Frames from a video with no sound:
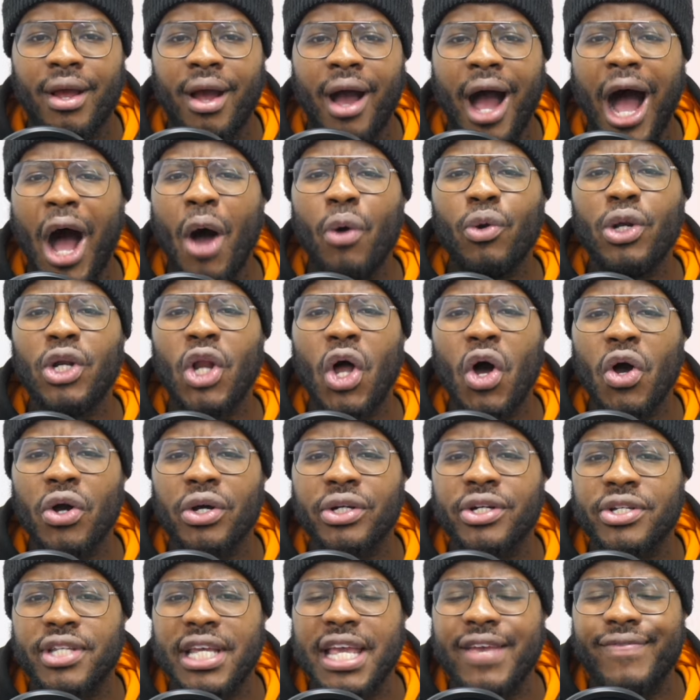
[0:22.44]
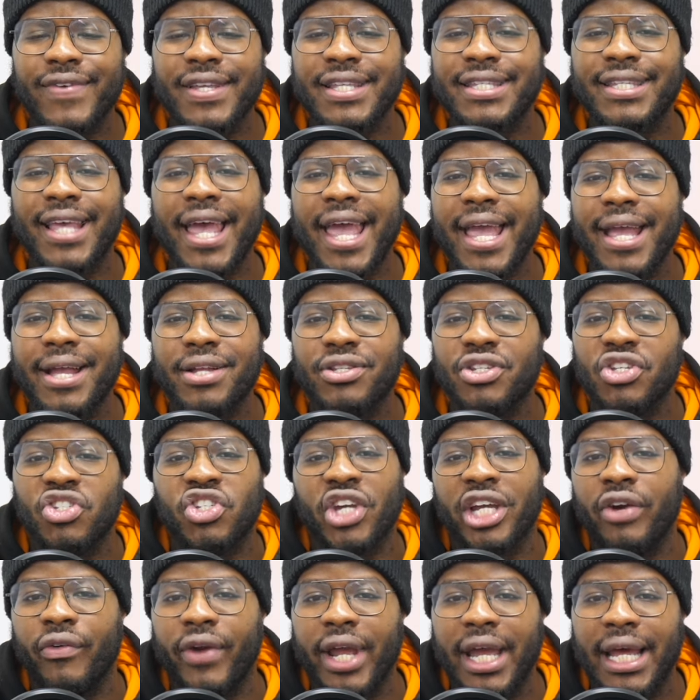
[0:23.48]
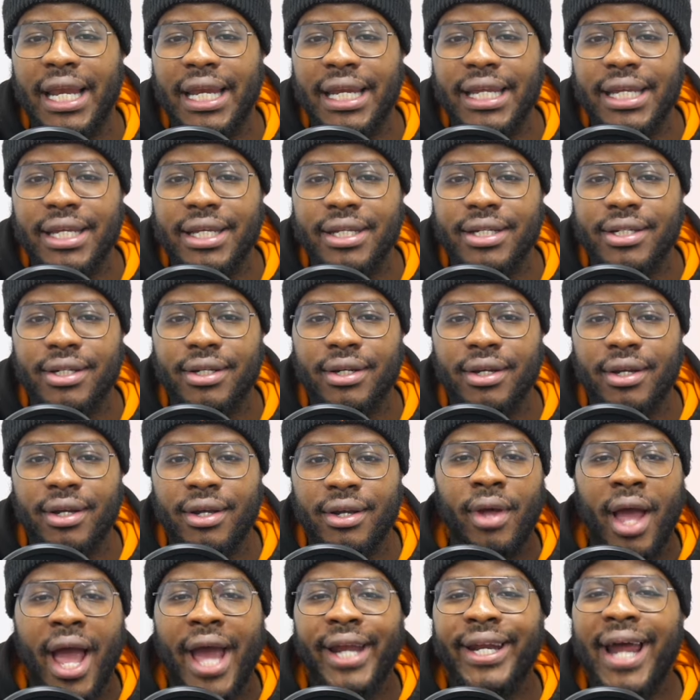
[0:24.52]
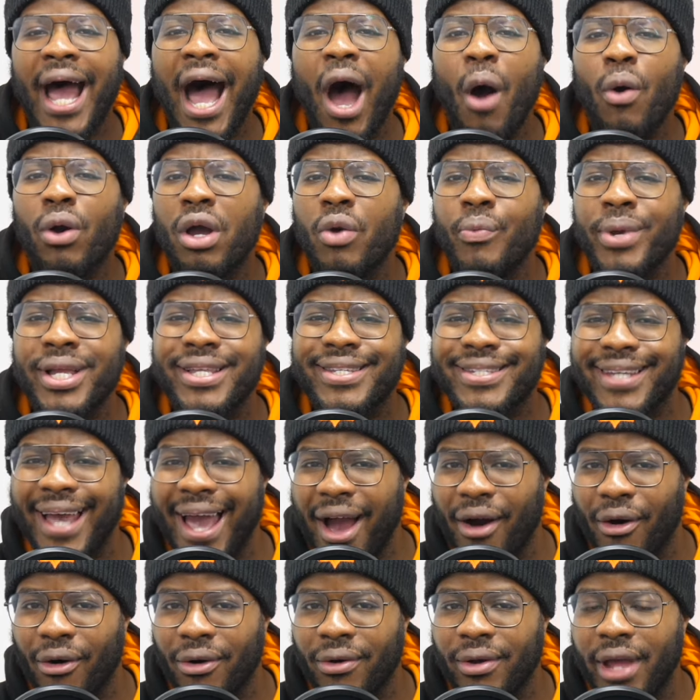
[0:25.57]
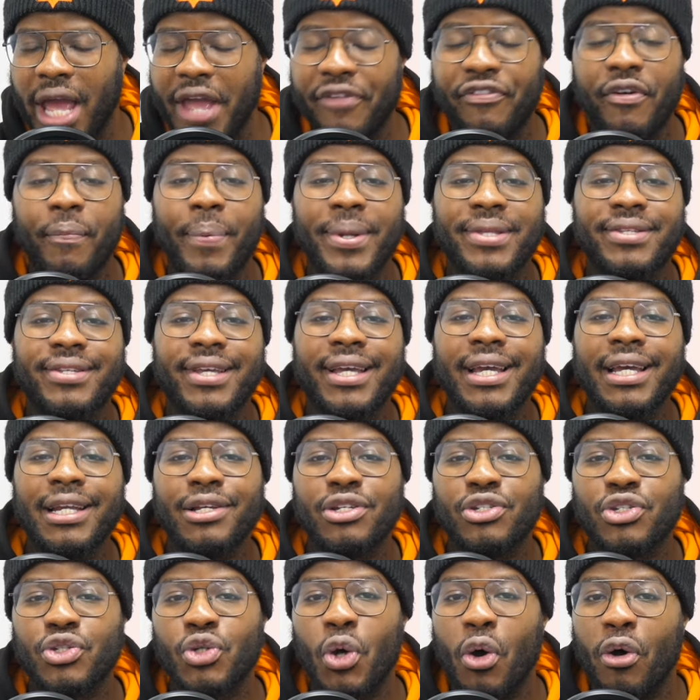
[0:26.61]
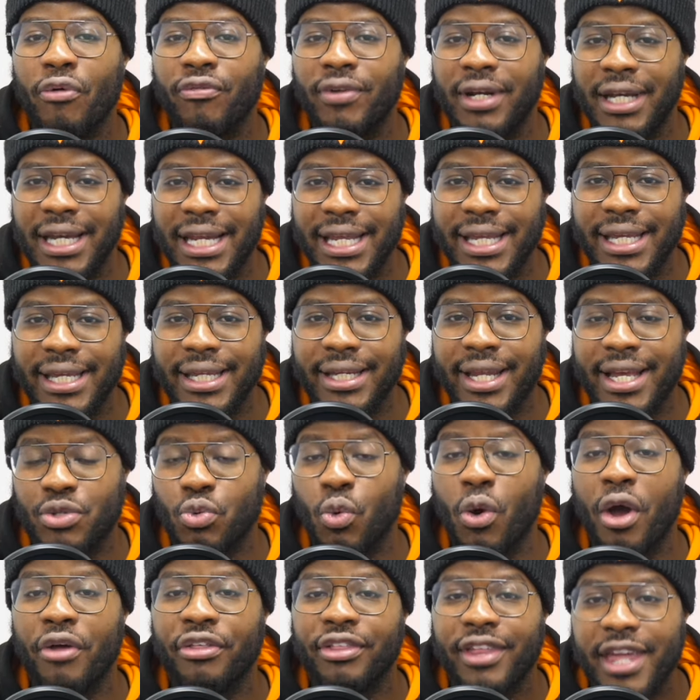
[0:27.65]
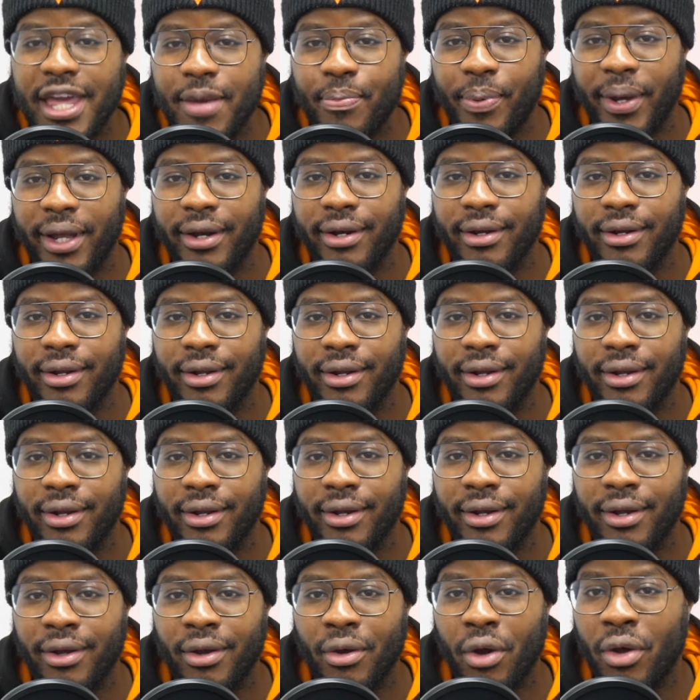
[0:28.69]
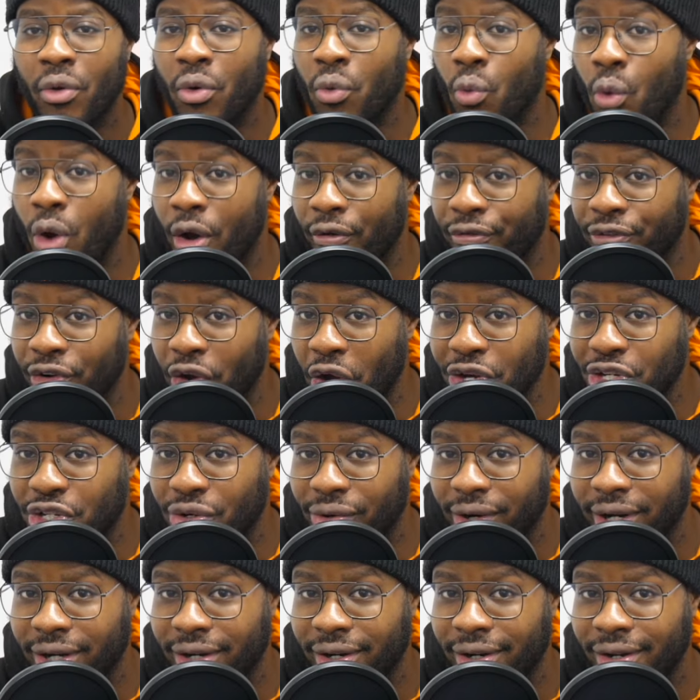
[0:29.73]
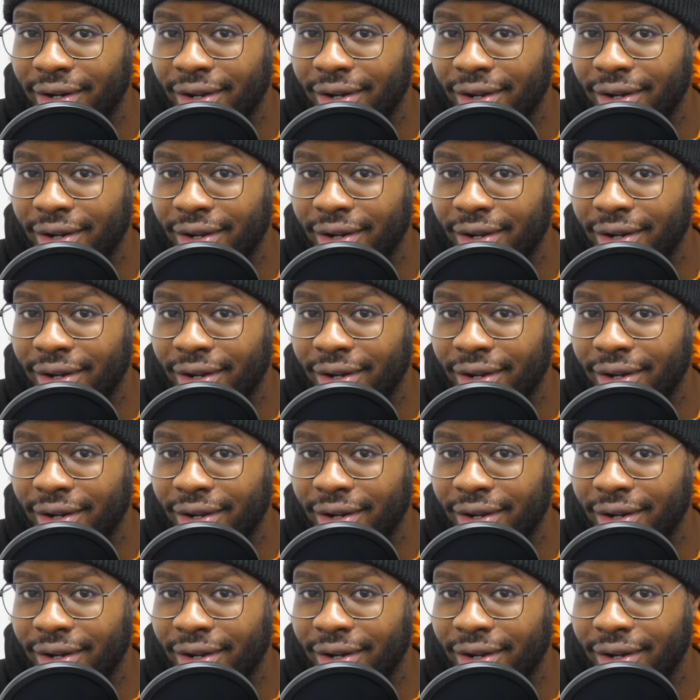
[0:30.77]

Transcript: How long does it even take to generate a lead? And how can we tell if a particular sort of lead is worth keeping? worth nurturing,